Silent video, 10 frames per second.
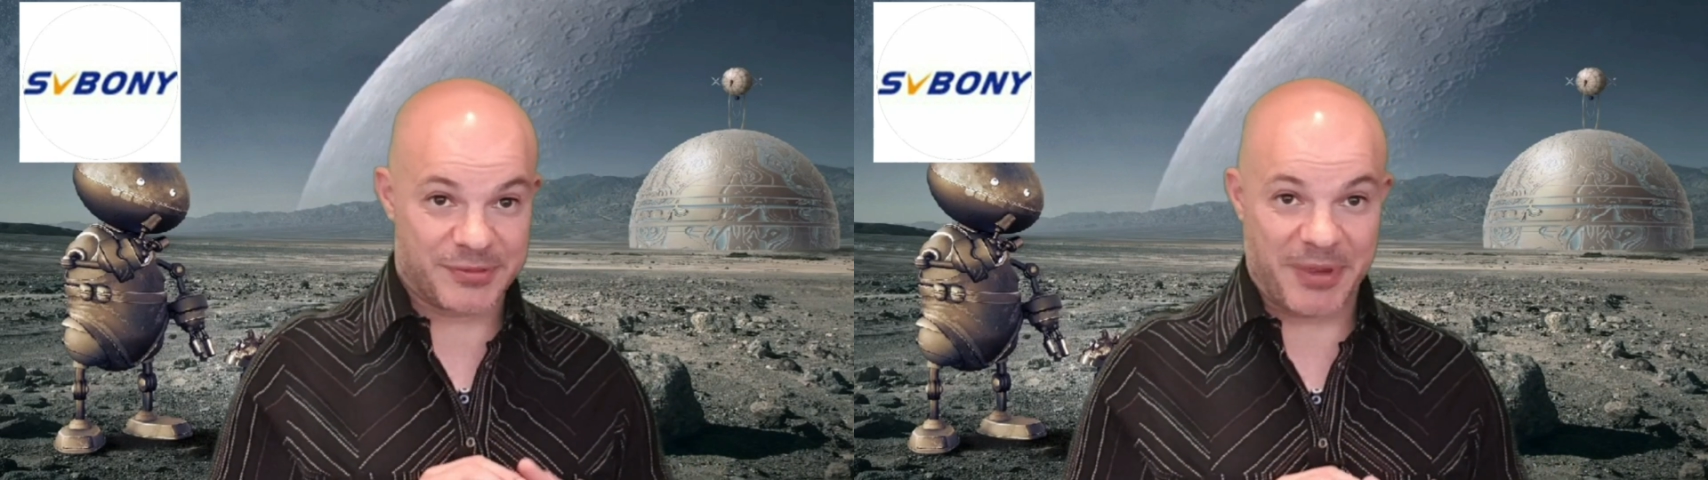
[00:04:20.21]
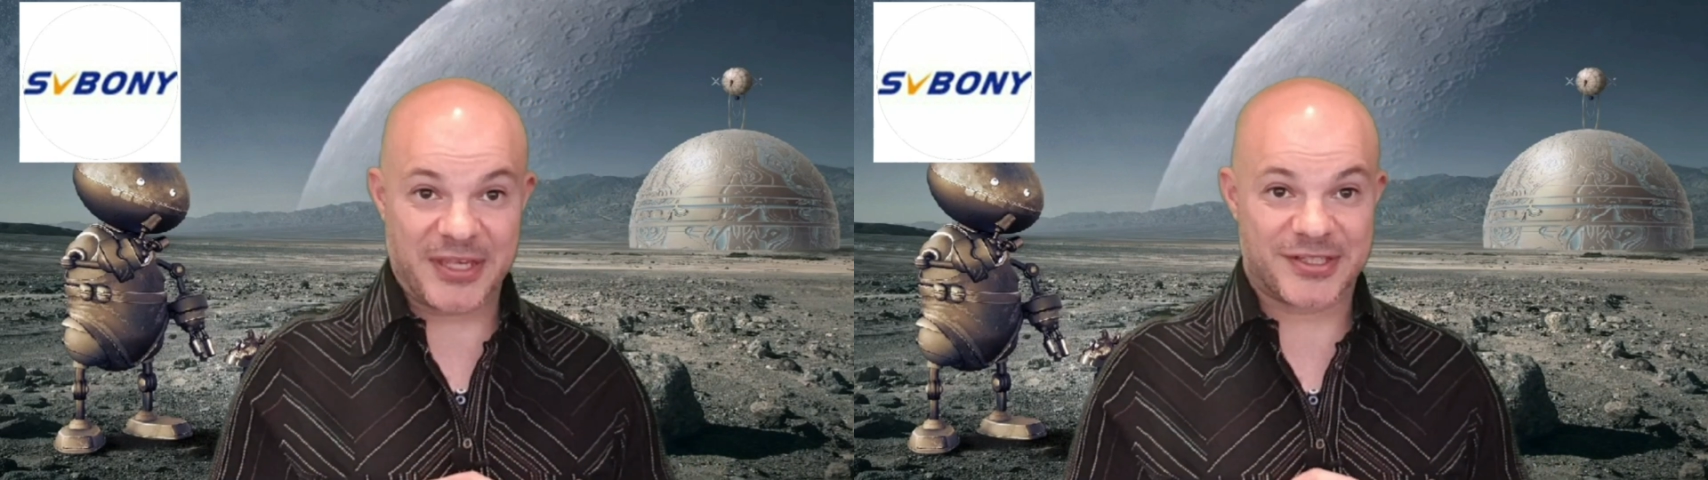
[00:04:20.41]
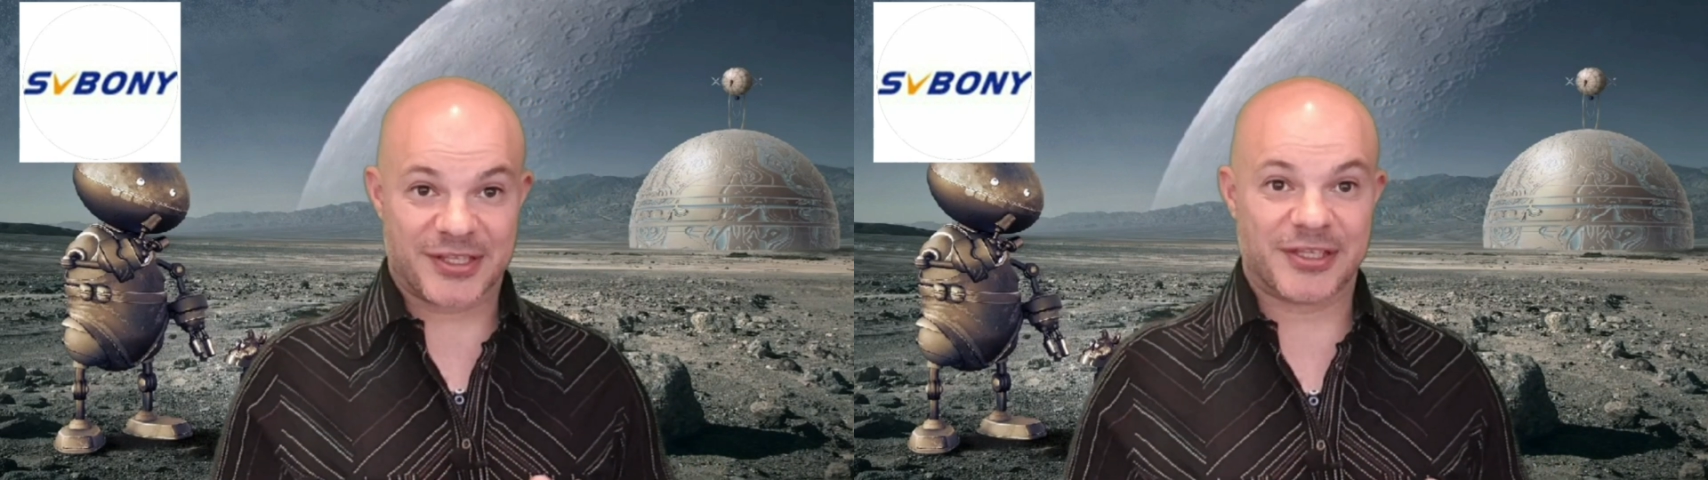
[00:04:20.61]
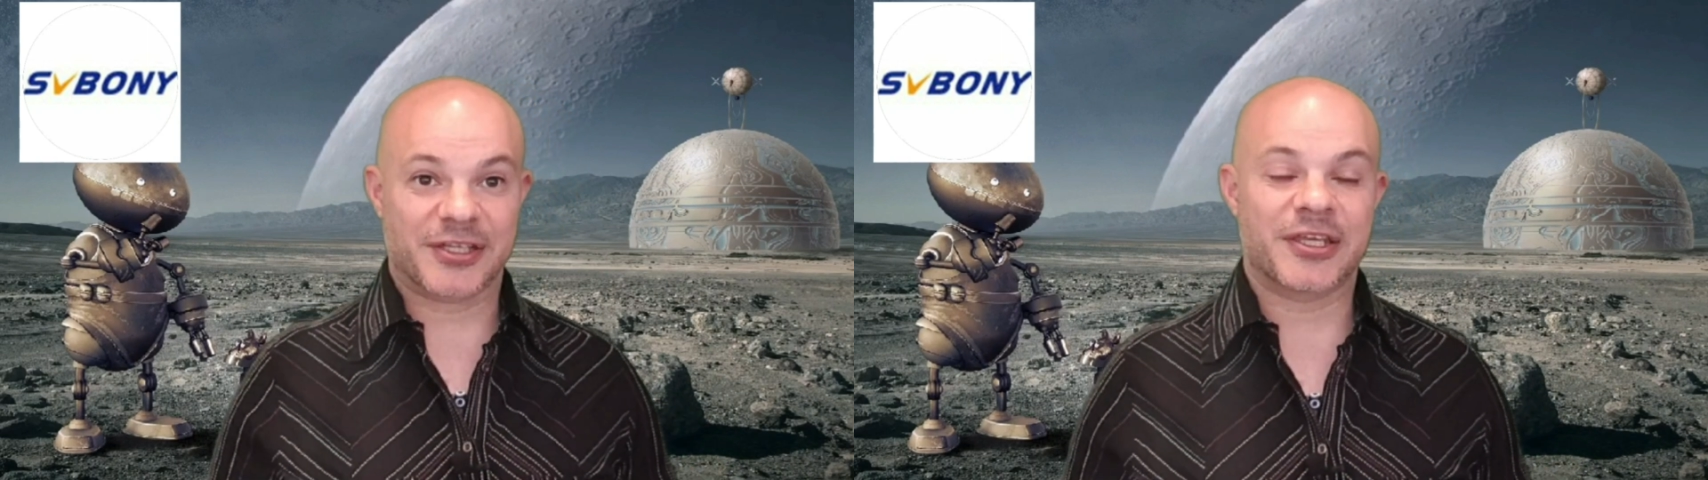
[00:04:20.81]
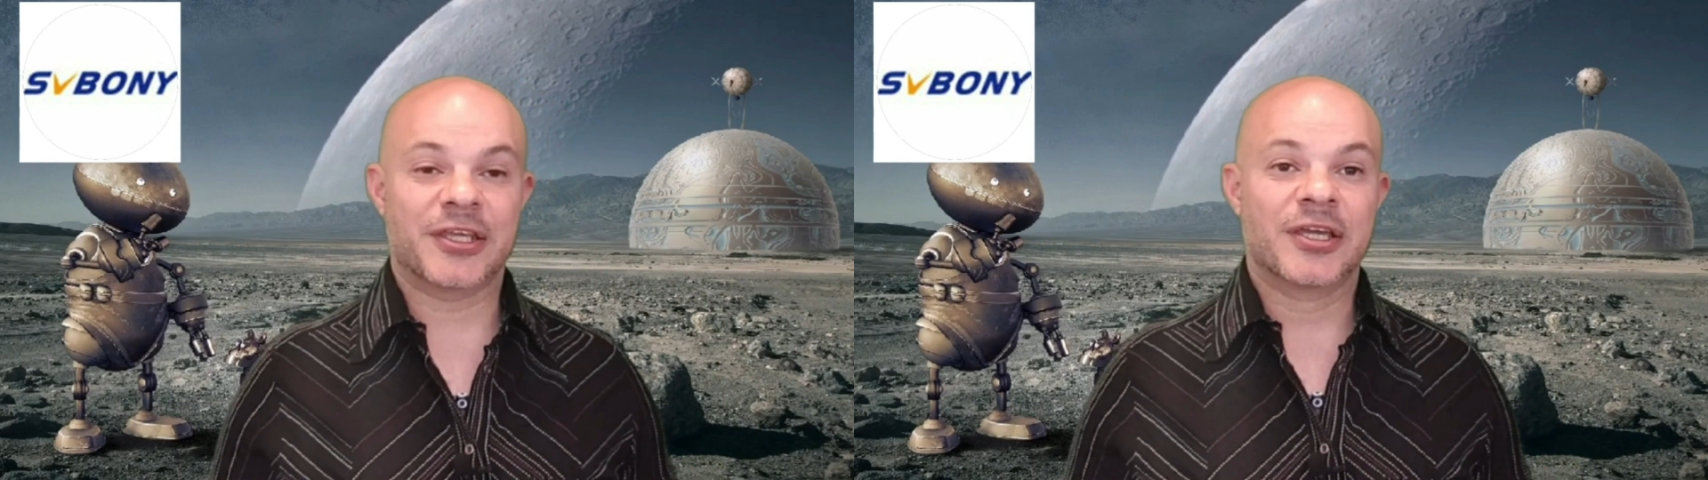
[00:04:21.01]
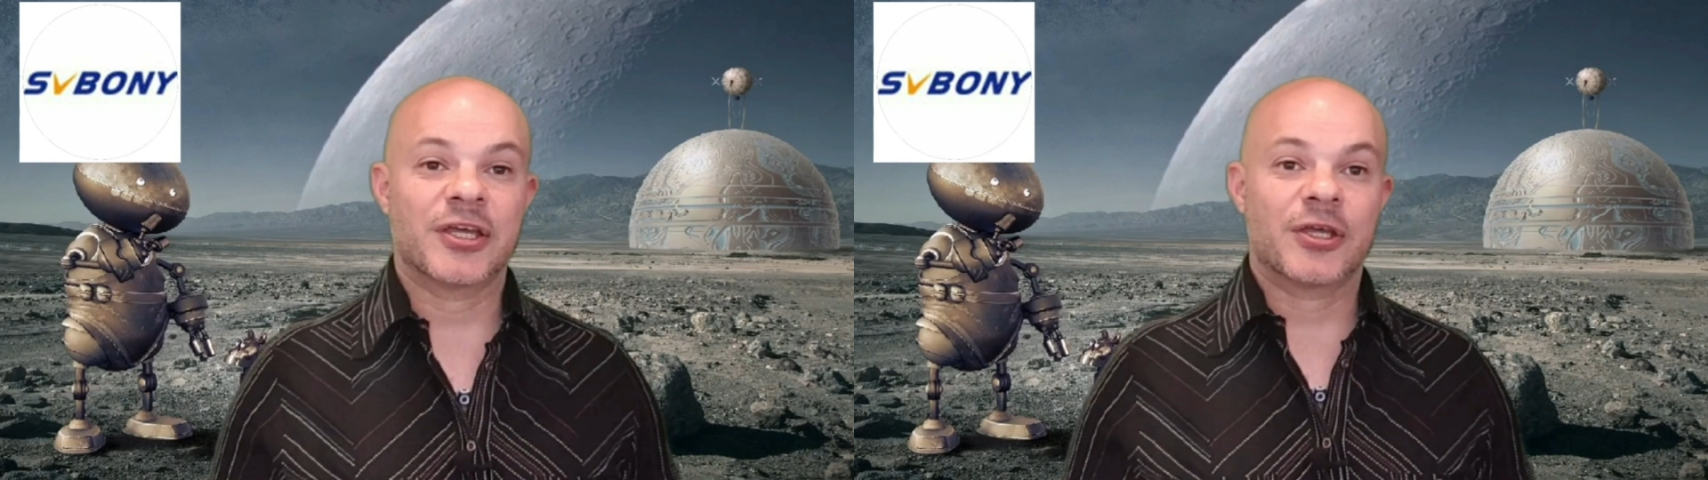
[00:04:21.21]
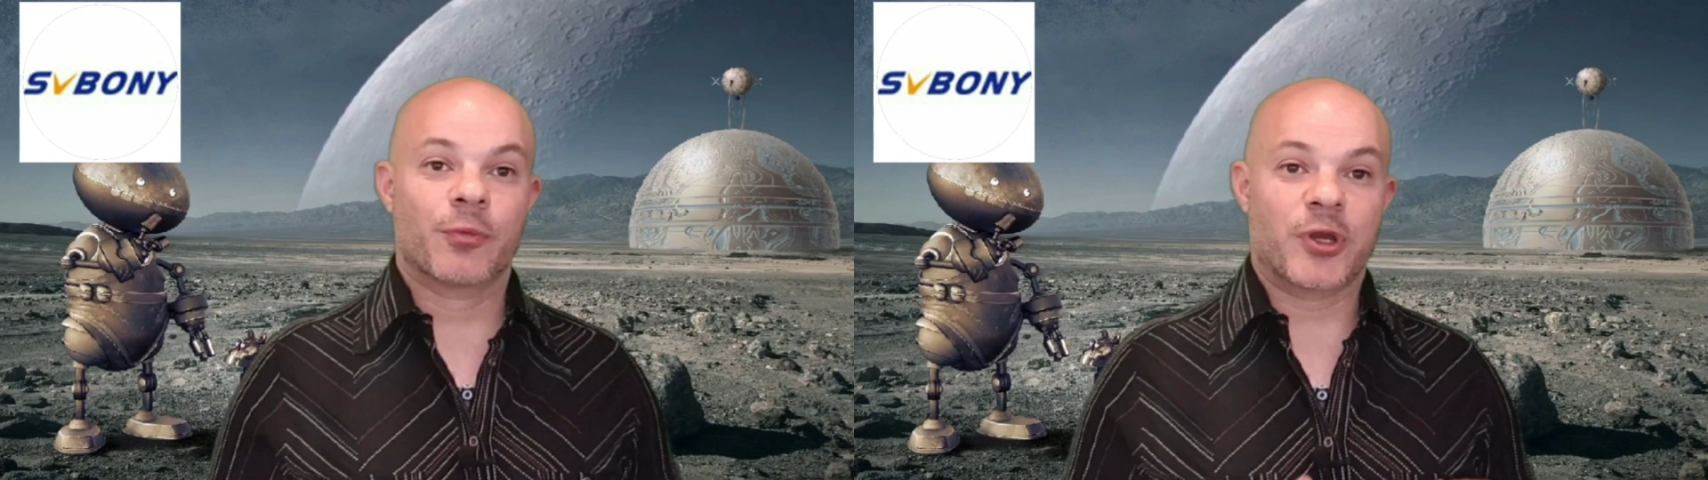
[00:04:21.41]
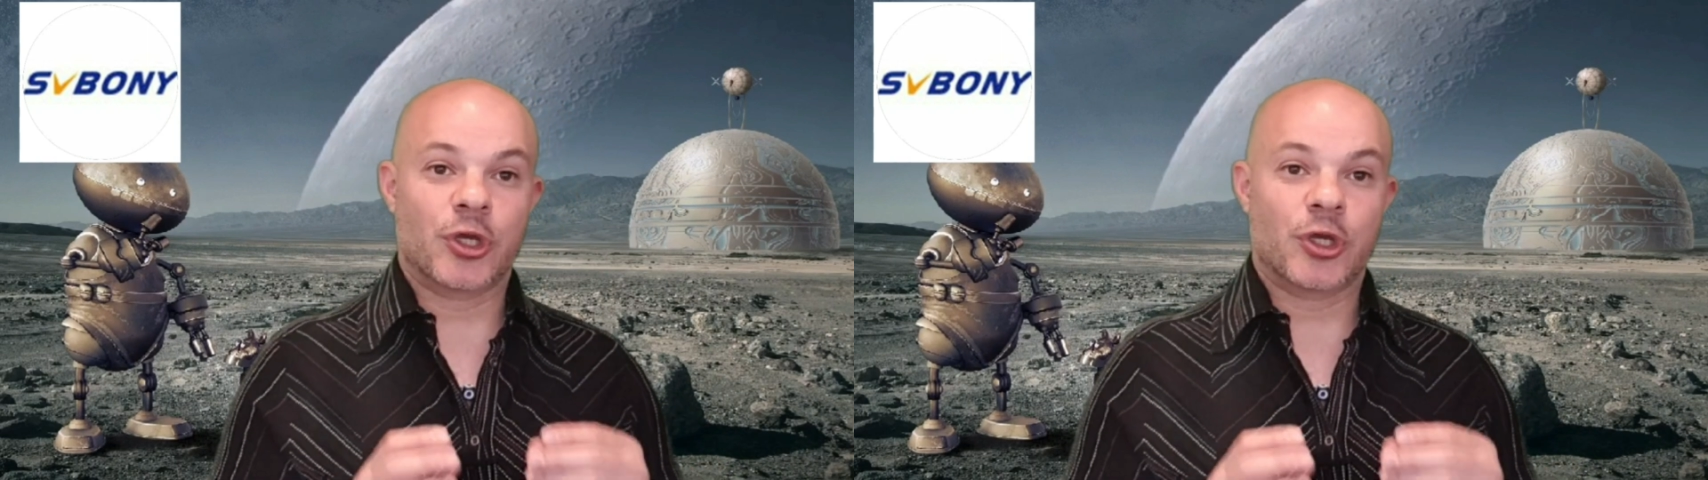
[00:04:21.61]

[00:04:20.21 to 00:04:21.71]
because basically